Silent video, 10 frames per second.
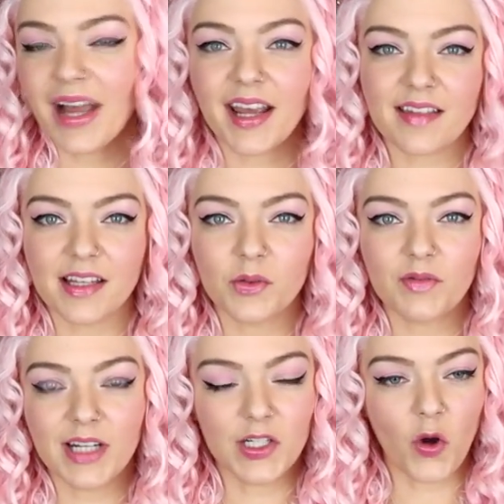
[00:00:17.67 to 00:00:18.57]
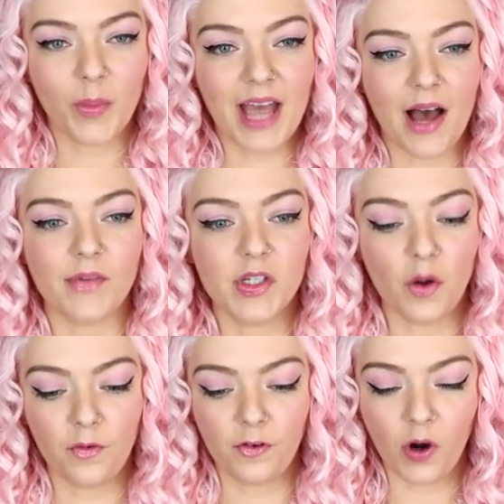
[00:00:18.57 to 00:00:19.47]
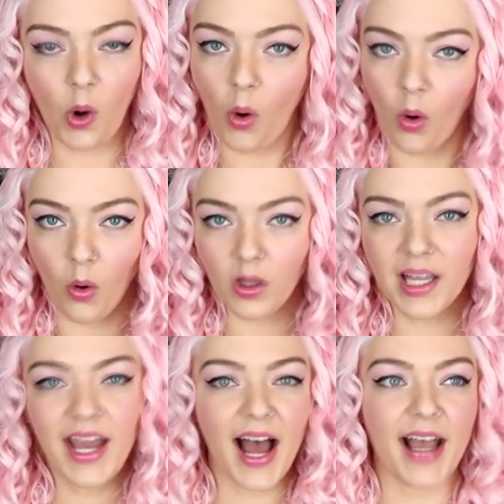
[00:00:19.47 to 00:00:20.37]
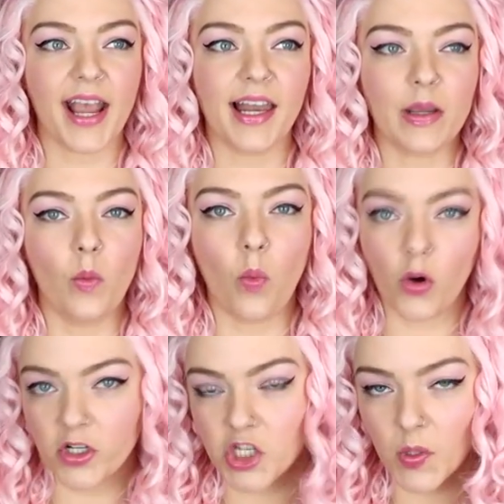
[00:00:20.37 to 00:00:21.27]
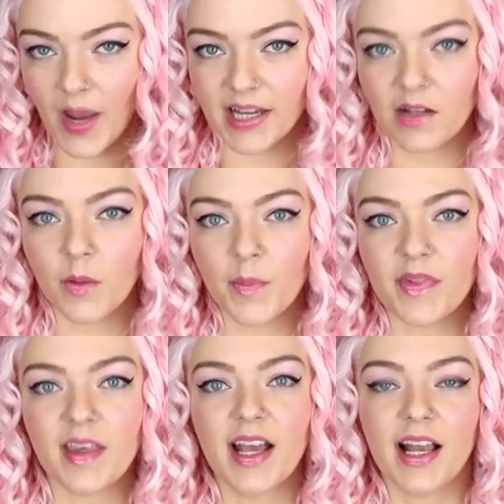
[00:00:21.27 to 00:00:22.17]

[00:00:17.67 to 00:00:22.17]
I guess I don't really normally have enough for a haul. I get like one or two items.